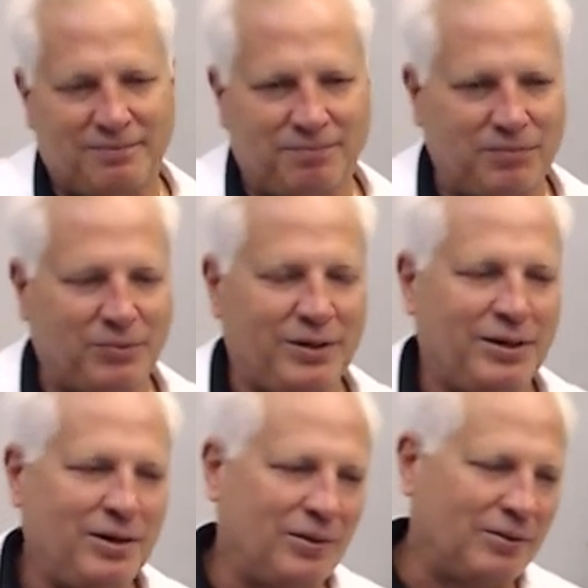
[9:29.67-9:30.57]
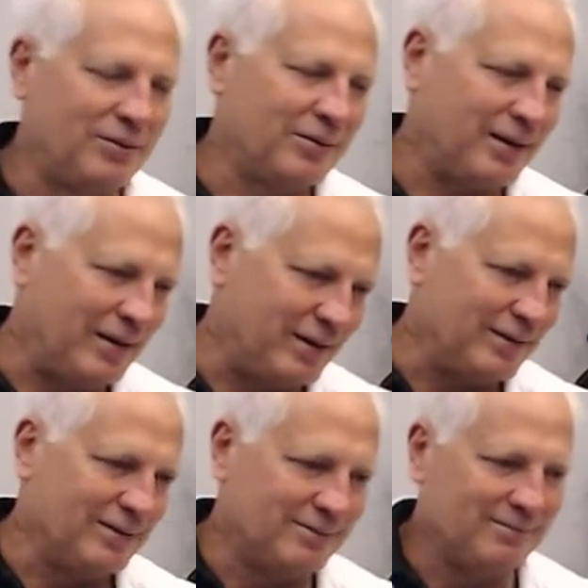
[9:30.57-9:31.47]
we know,
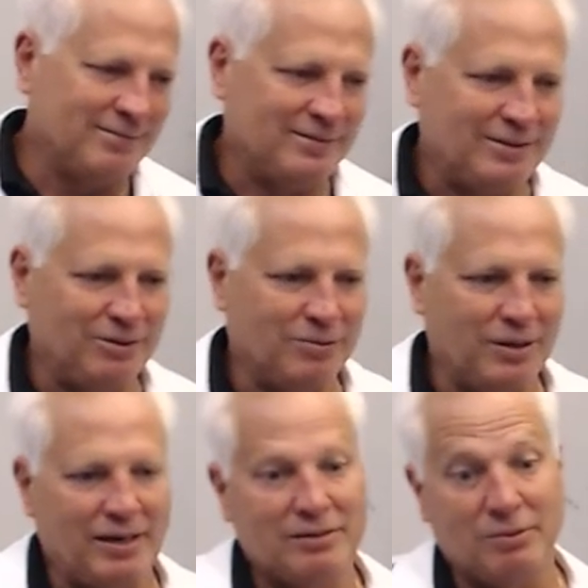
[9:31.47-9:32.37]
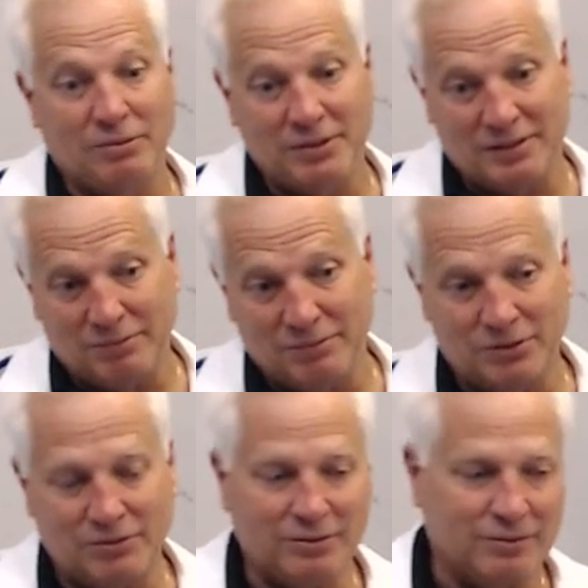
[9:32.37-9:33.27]
okay, you realize what we said was
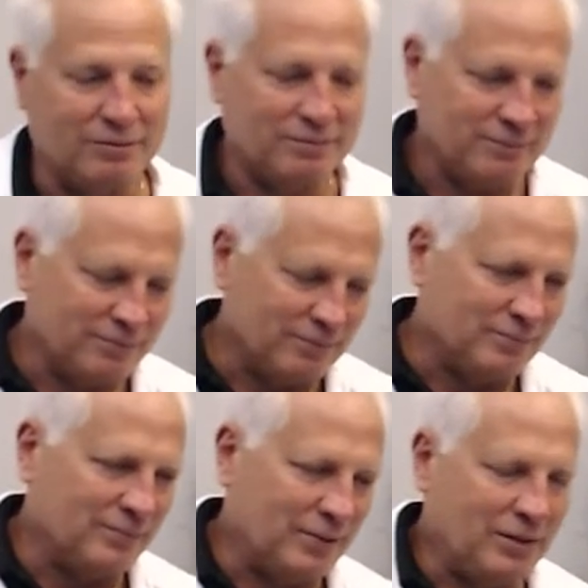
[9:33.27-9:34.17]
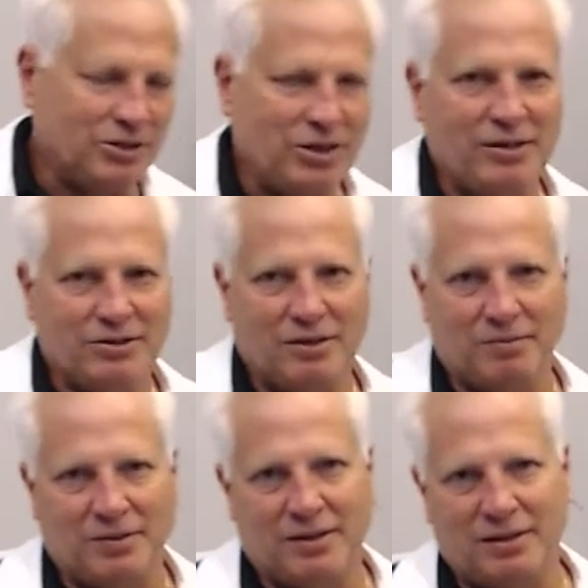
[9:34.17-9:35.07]
true and change
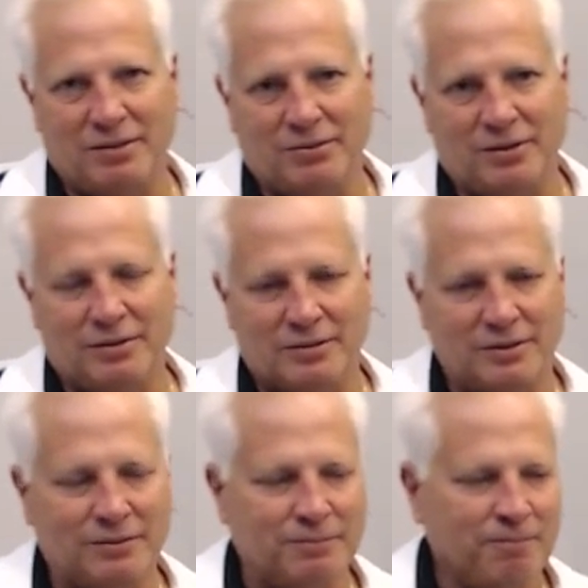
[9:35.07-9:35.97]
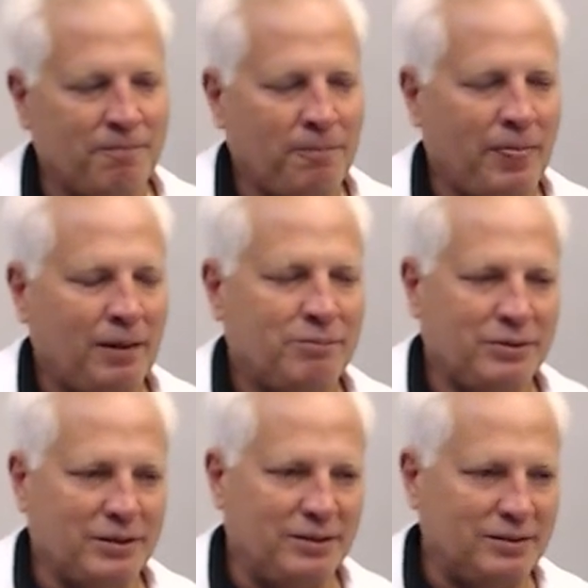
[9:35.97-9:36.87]
something anyway. So
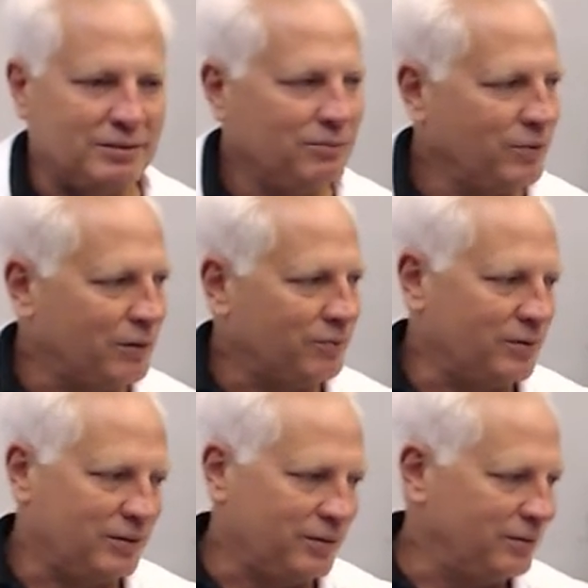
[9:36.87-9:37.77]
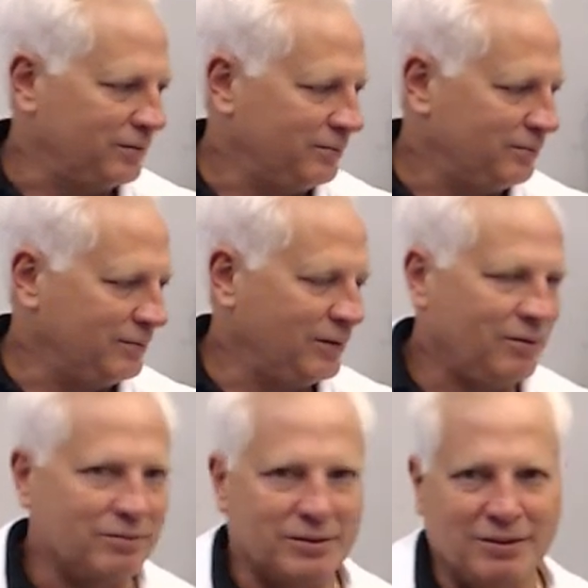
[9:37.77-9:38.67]
please work with us here. We know
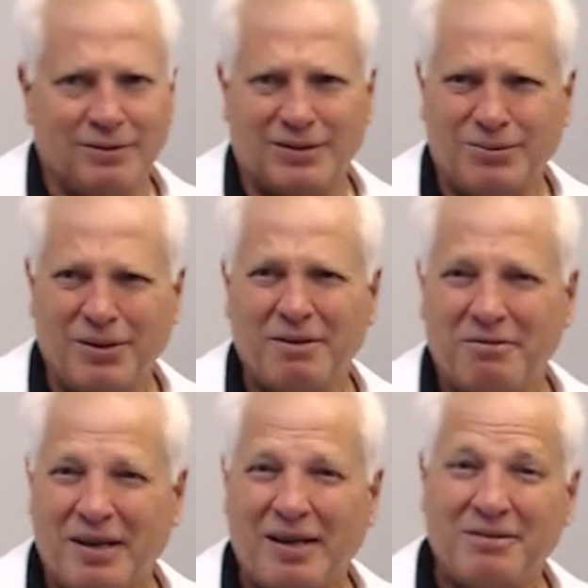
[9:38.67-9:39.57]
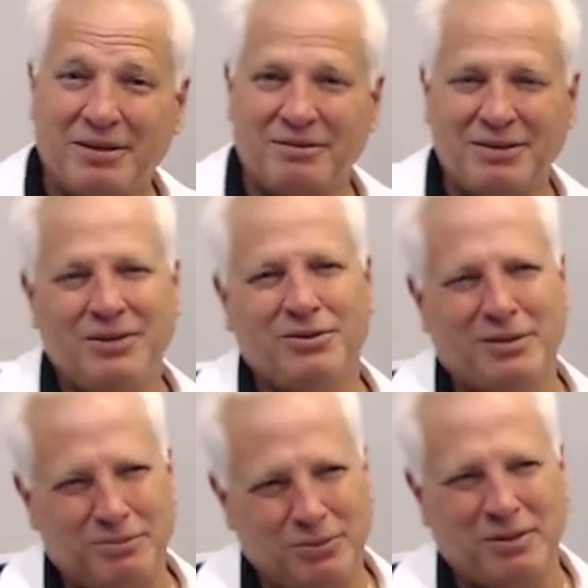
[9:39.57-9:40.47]
what we're doing. 25 years. When you do
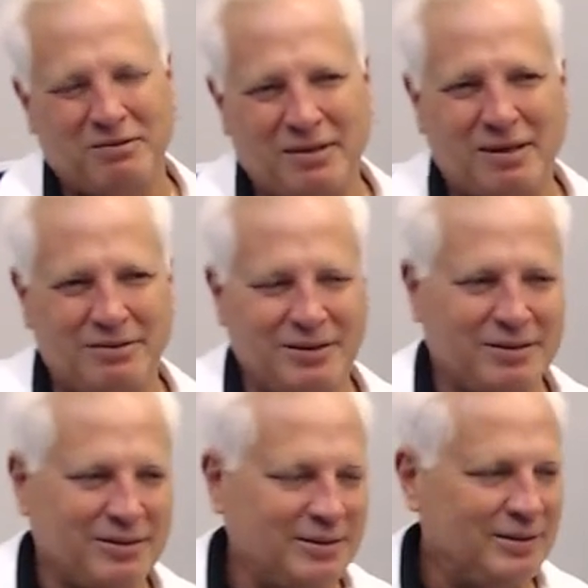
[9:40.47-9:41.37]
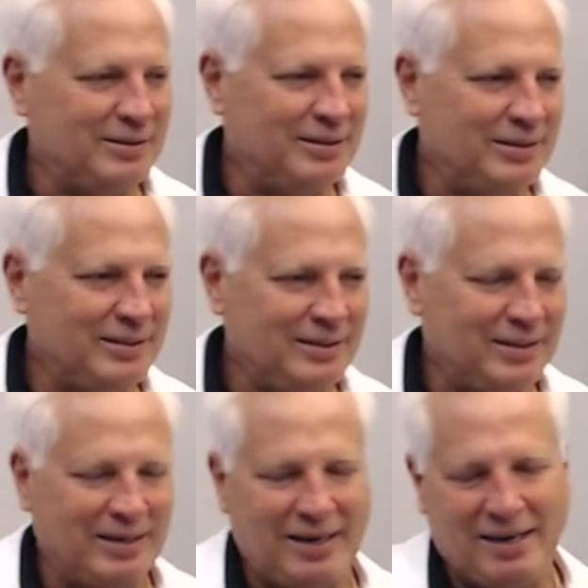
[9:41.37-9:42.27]
something 25 years, you should
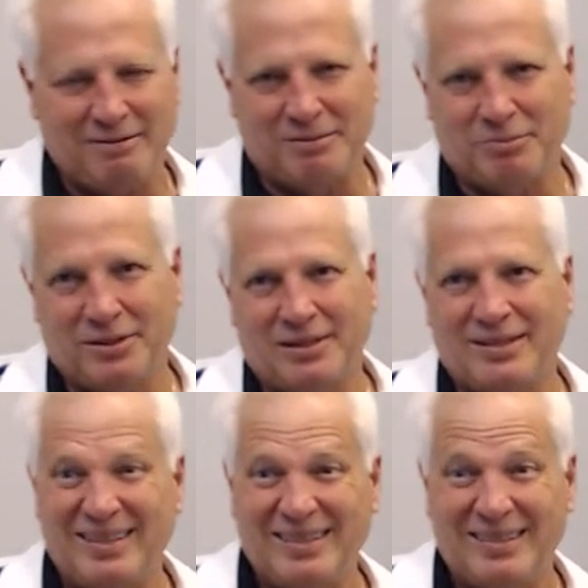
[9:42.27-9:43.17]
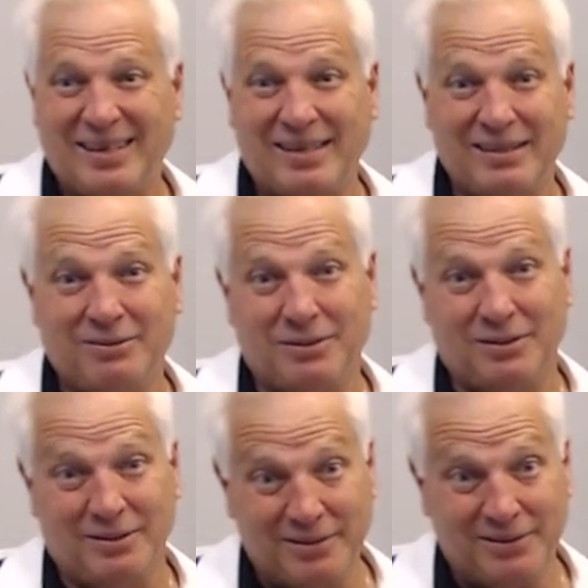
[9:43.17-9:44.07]
have a pretty decent idea what
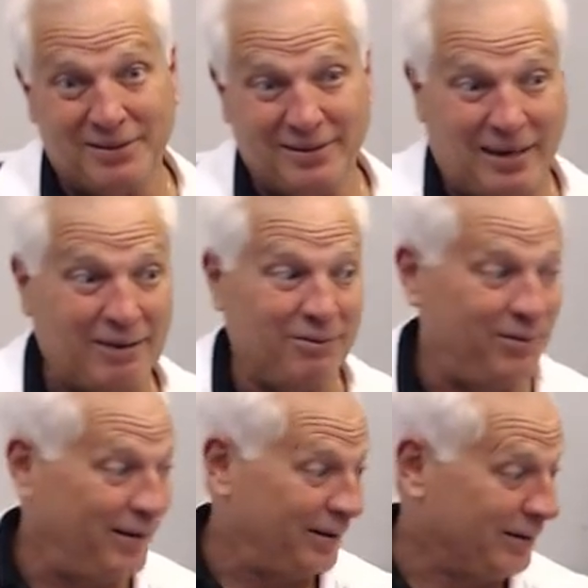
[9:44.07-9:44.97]
you're doing, I would think.